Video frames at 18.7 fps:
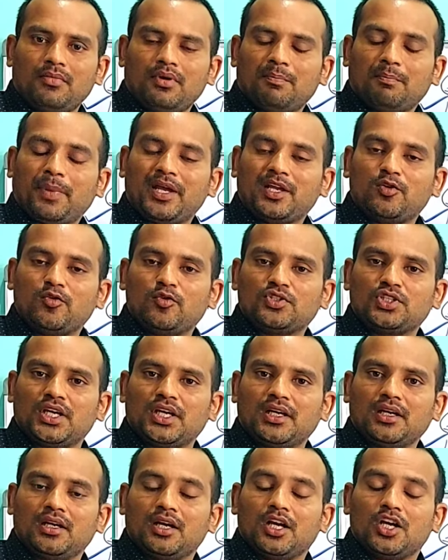by
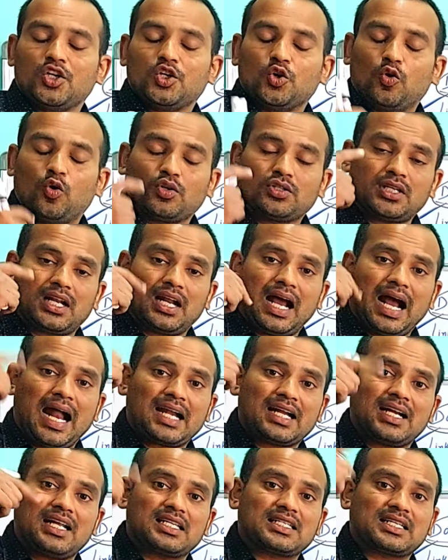using user
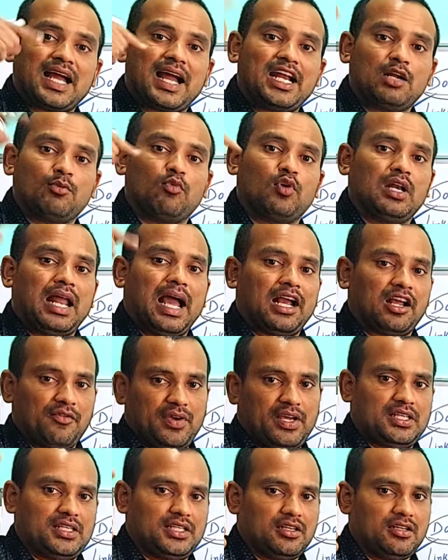understandable
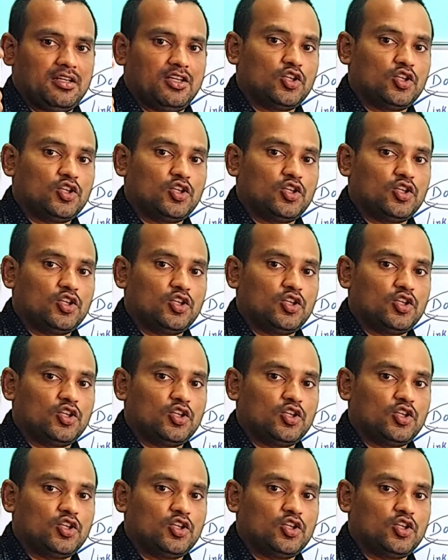language.